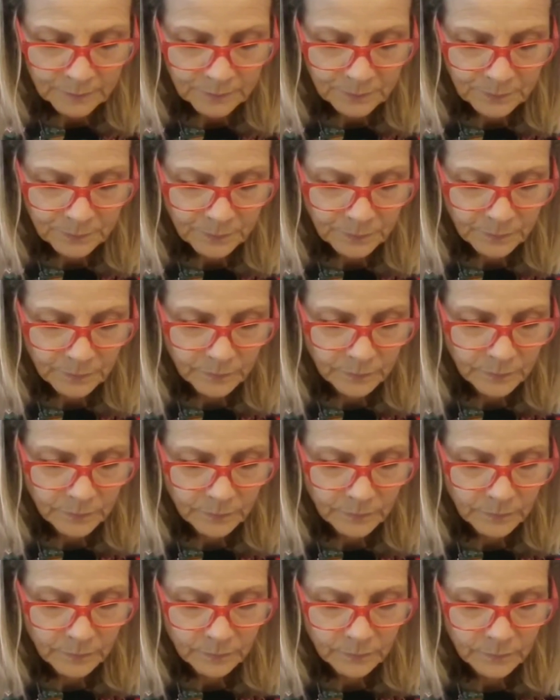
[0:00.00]

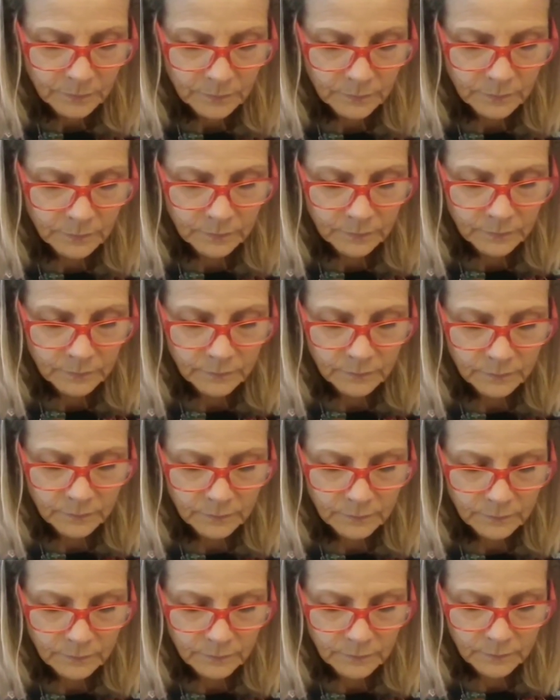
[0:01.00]

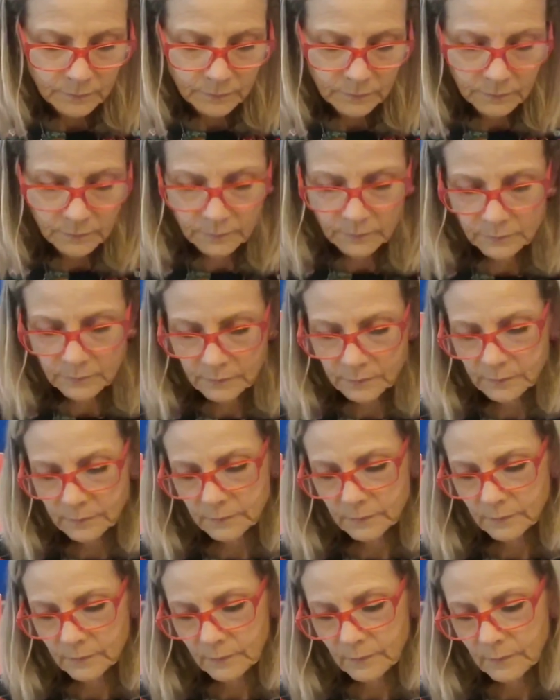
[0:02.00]

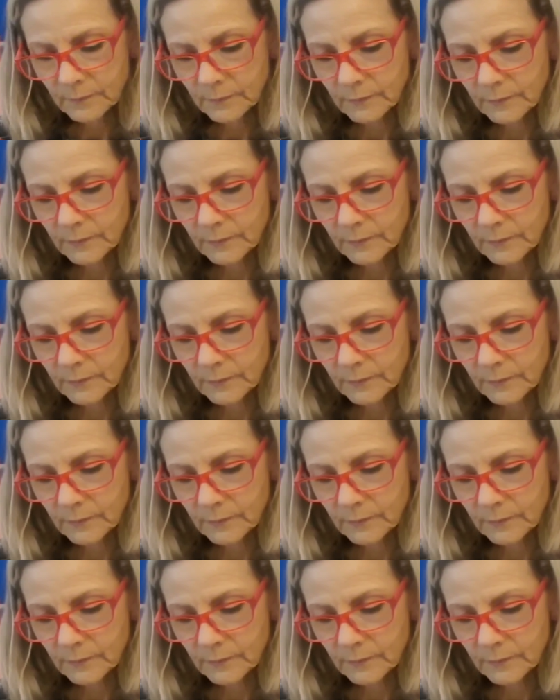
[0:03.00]
(no one is talking)